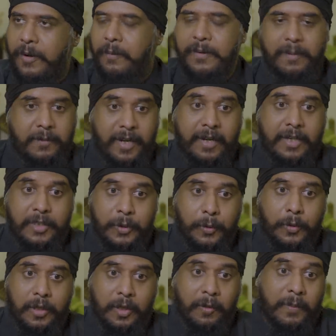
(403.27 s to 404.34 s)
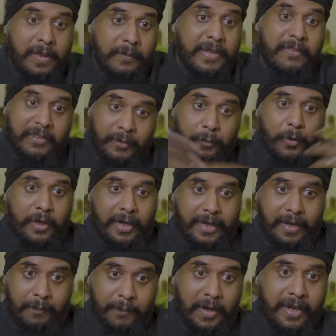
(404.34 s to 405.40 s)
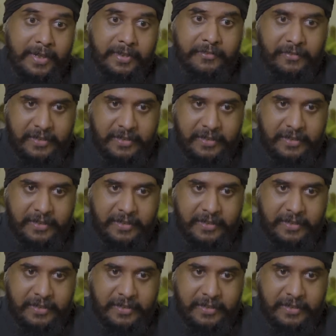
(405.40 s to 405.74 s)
probably applied at Google or maybe even what I applied at